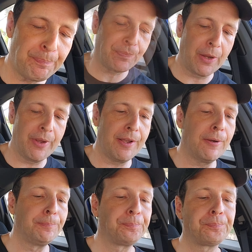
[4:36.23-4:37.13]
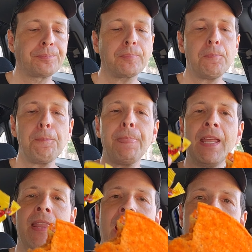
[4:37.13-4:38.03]
There we go.
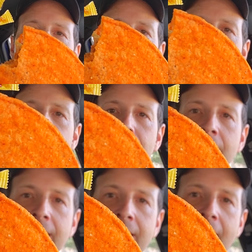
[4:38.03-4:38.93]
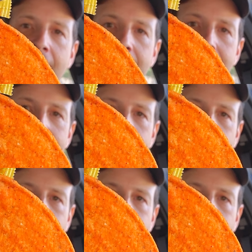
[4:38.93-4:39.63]
That is pretty nice.